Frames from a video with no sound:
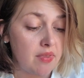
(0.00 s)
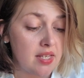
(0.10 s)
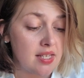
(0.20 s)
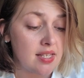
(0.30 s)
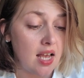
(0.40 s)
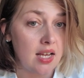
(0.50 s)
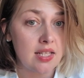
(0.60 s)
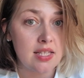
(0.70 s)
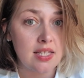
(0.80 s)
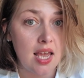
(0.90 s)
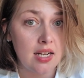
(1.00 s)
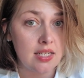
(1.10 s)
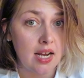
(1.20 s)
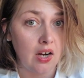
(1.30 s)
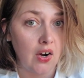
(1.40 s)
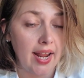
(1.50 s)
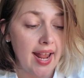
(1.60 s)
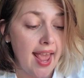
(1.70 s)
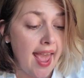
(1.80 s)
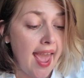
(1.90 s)
This is
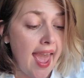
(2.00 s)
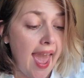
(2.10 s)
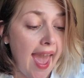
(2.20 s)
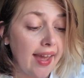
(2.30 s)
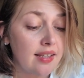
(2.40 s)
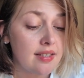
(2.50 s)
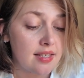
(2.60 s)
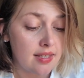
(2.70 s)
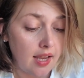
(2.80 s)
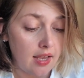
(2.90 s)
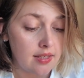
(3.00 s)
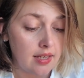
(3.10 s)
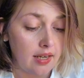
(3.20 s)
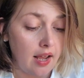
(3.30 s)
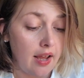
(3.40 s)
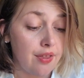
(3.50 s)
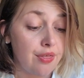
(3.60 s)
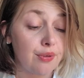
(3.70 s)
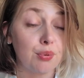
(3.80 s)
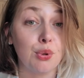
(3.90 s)
unsanitary and disgusting. I
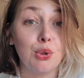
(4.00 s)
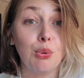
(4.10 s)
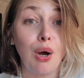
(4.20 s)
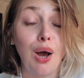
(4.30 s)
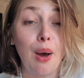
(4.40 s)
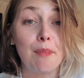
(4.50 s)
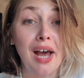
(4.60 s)
threw up